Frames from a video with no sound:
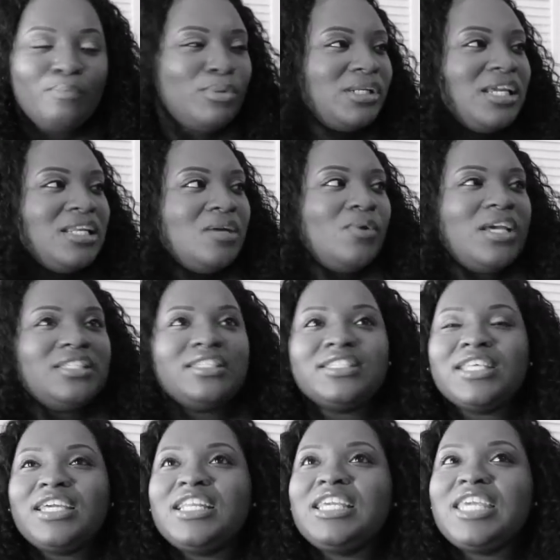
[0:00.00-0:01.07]
But anyways, this
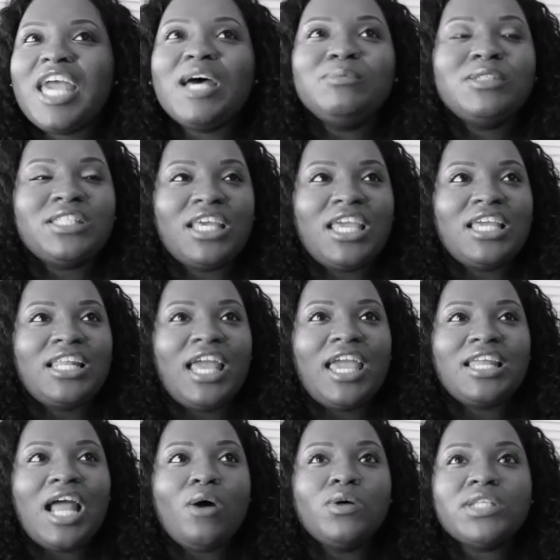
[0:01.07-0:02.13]
lady kept saying that
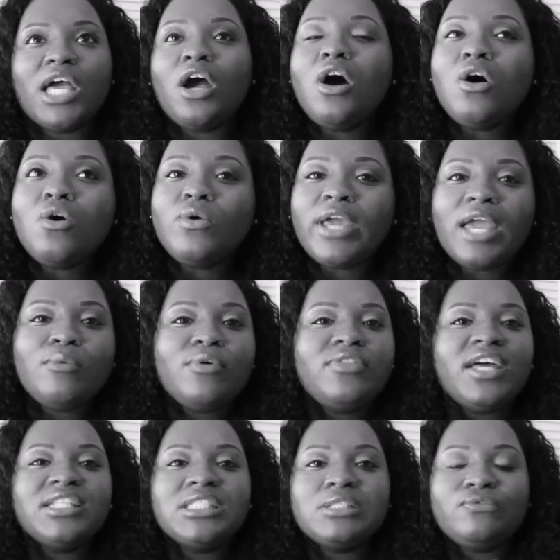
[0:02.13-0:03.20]
and I was like, oh, okay, well,
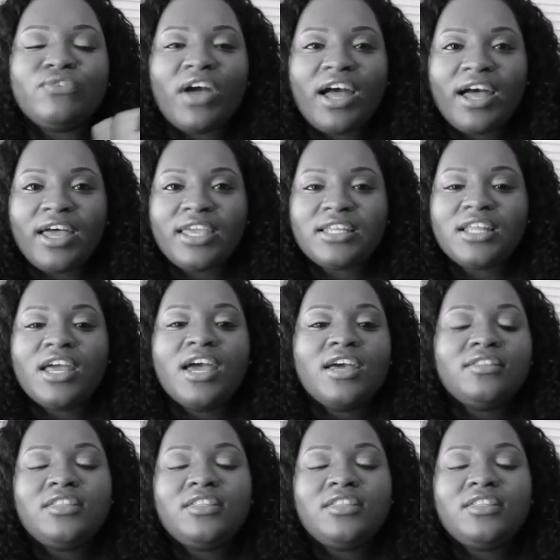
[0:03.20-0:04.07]
that's fine.